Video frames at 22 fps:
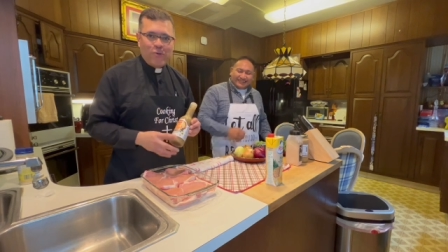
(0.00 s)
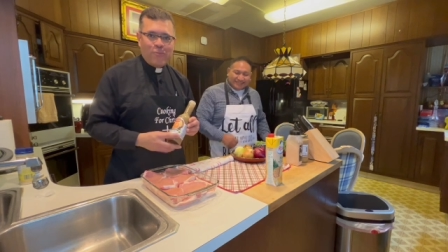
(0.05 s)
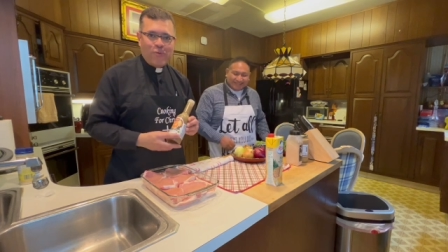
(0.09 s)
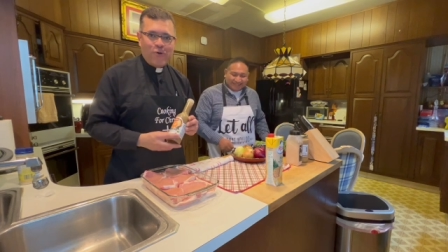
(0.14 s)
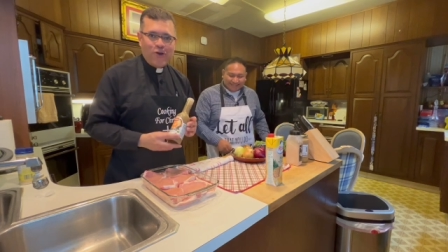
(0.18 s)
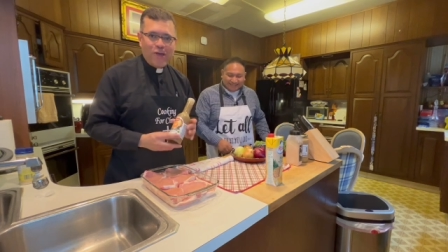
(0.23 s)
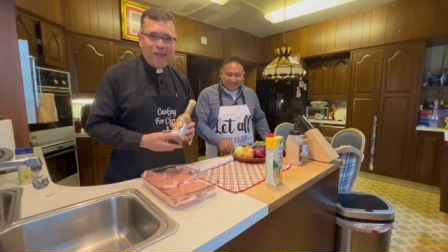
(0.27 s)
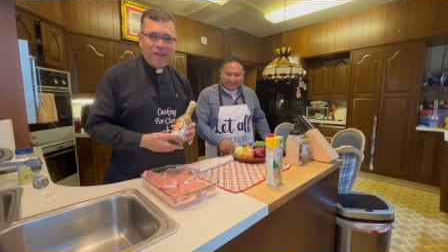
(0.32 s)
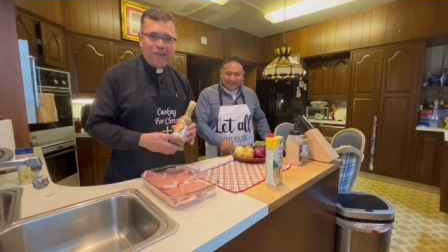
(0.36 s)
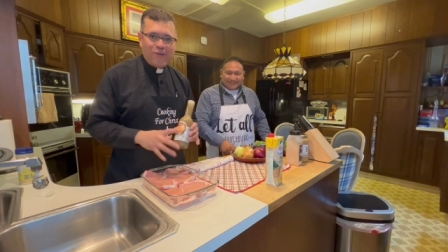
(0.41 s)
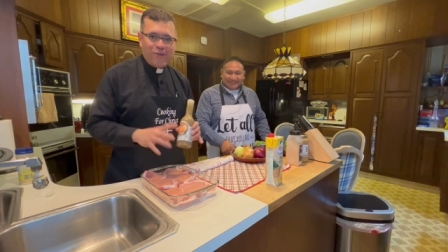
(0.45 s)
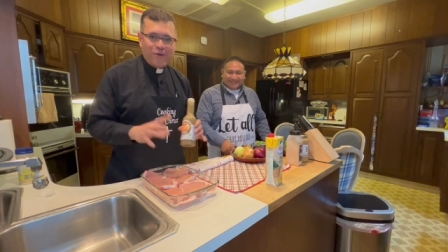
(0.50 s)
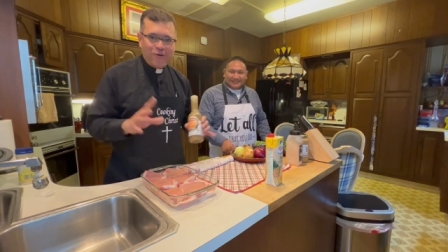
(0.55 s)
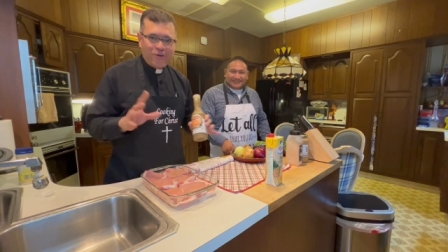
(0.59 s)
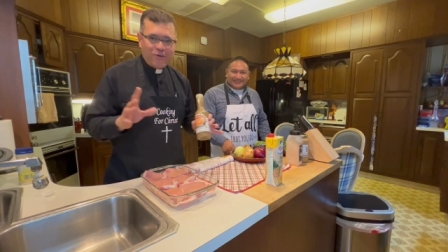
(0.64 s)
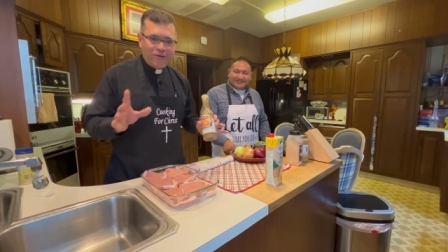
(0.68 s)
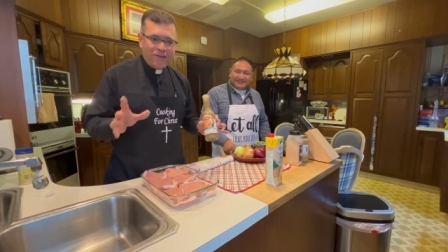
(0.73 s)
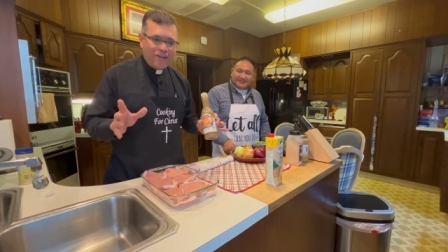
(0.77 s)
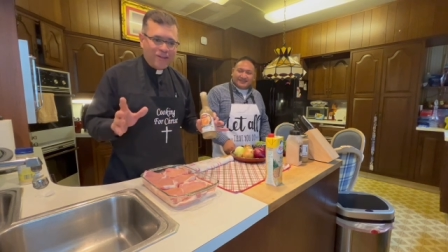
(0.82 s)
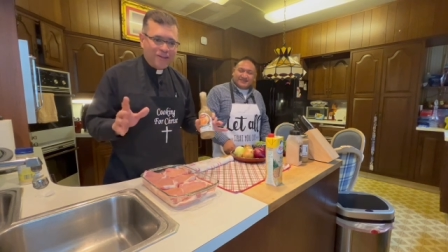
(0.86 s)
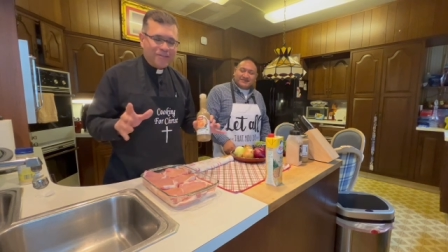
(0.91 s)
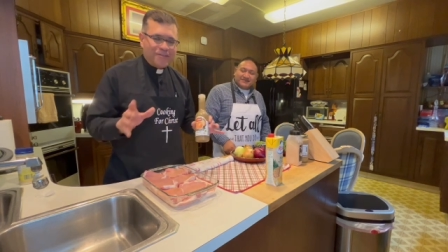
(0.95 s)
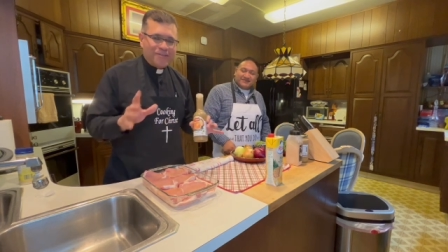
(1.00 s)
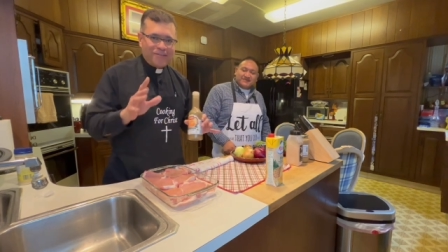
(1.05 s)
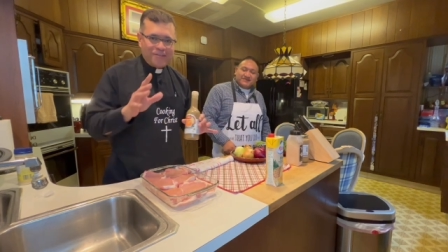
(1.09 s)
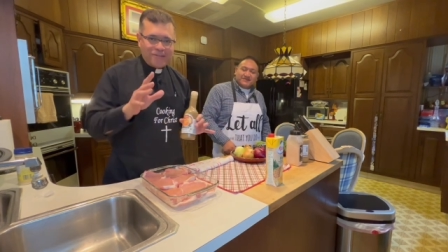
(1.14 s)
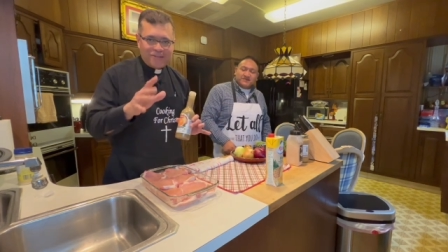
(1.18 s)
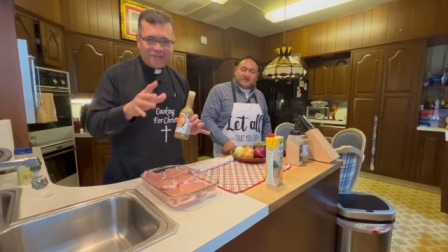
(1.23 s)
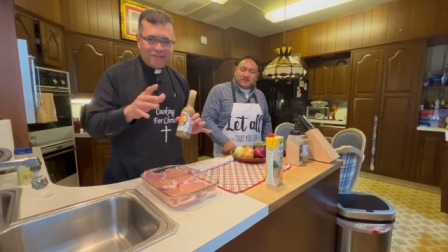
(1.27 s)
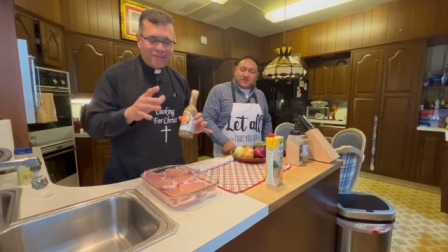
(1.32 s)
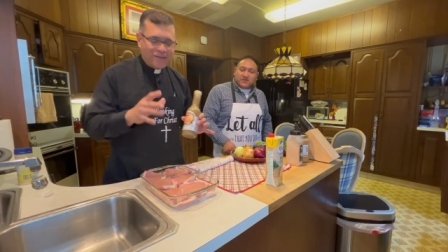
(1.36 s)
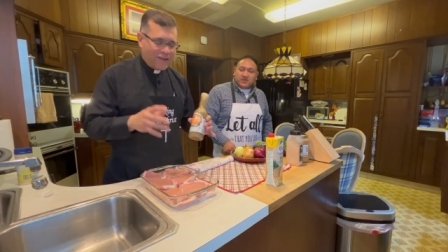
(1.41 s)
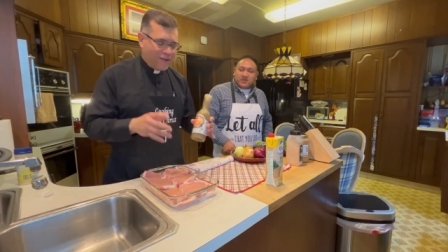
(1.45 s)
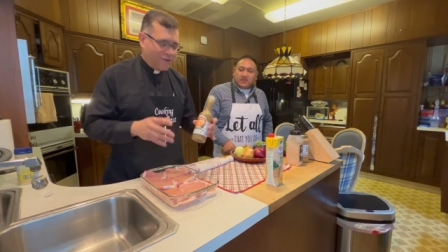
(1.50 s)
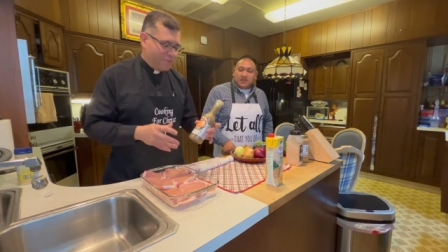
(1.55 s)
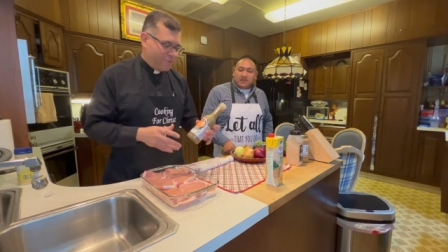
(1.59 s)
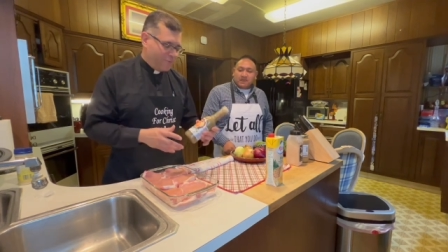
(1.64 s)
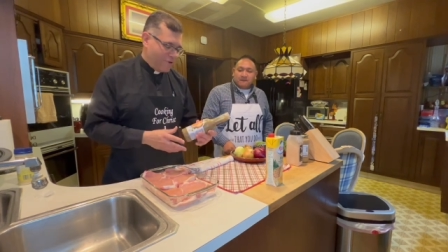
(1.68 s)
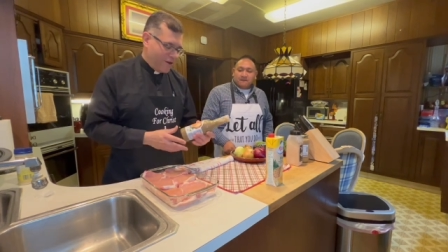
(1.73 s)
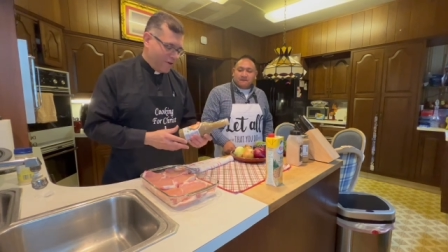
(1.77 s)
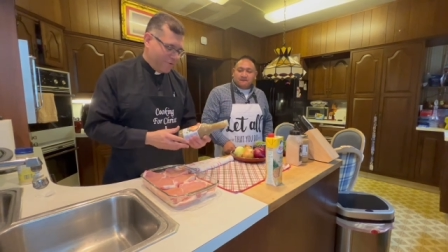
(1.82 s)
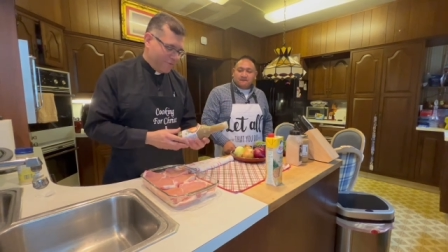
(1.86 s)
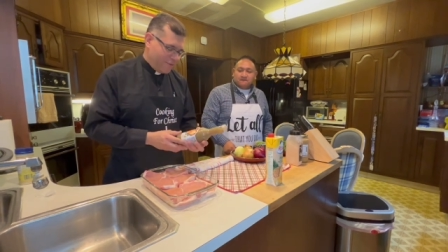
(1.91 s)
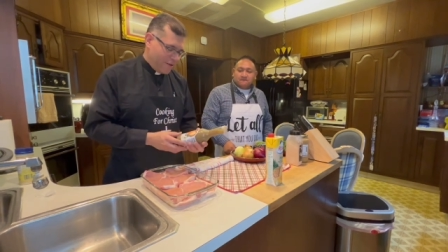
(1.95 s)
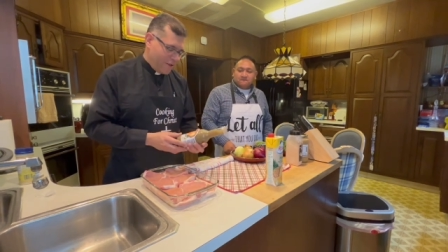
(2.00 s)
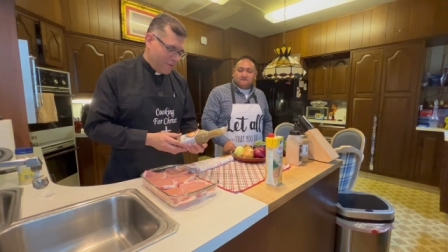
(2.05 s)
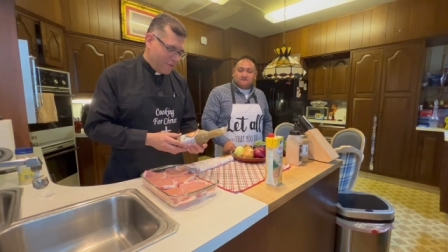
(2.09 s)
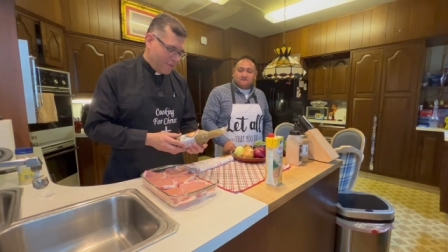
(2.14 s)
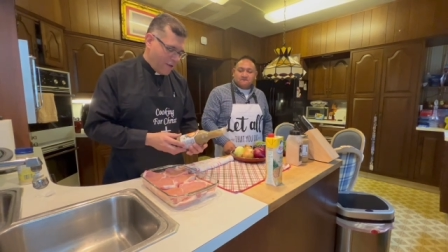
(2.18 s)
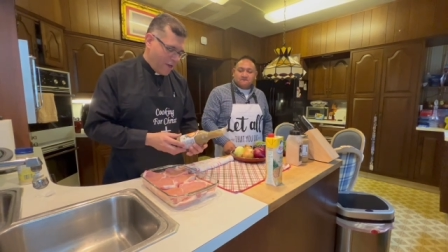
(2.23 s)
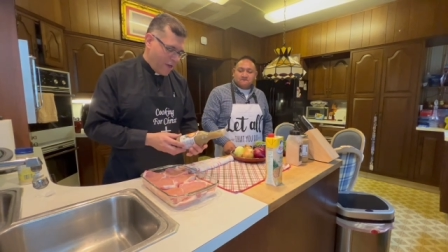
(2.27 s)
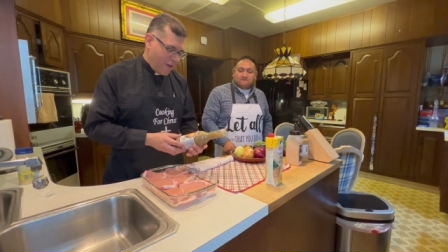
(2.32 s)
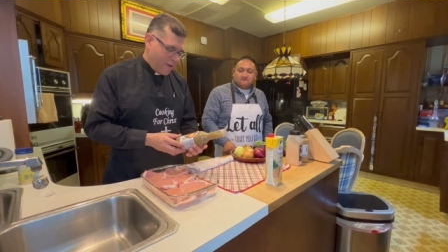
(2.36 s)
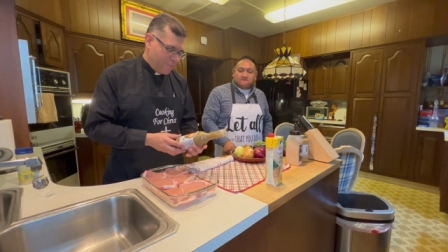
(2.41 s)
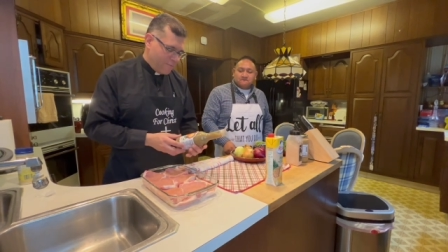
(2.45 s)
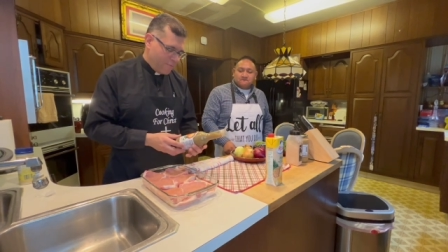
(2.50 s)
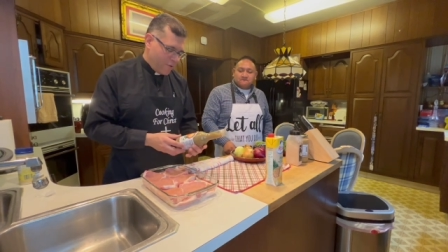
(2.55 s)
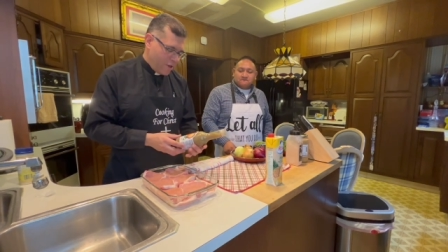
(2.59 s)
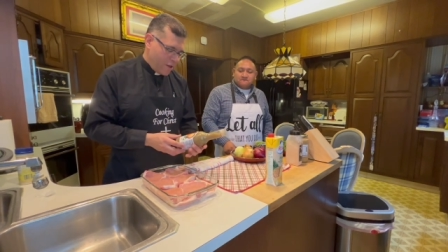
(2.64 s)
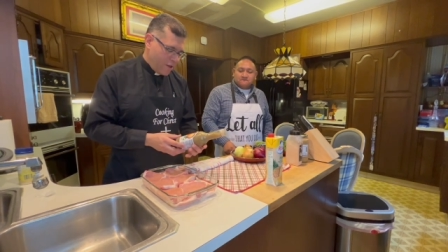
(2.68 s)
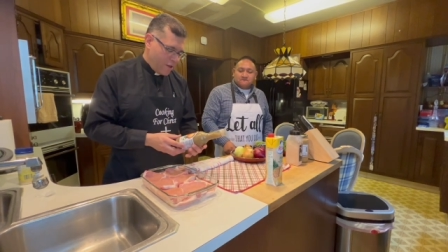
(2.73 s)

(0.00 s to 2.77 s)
Mojito is the drinks that you have,